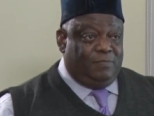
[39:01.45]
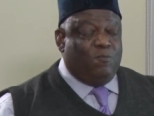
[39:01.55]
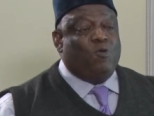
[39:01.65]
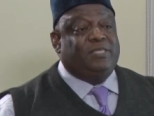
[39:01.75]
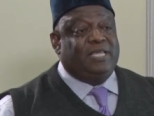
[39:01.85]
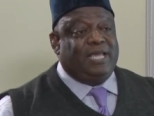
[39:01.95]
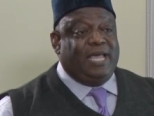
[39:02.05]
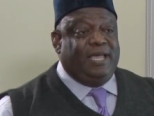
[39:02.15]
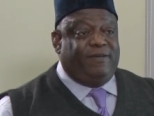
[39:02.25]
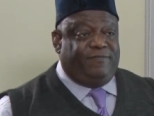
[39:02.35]
One thing
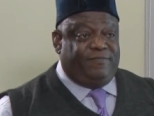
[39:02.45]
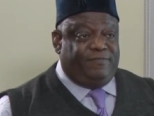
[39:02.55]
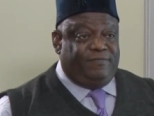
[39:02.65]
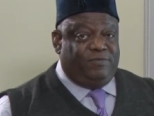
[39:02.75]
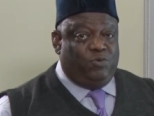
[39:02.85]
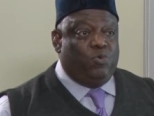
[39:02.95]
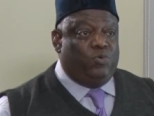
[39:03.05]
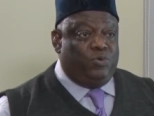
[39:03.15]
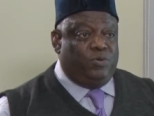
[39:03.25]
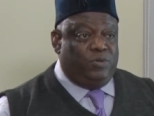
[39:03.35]
I have known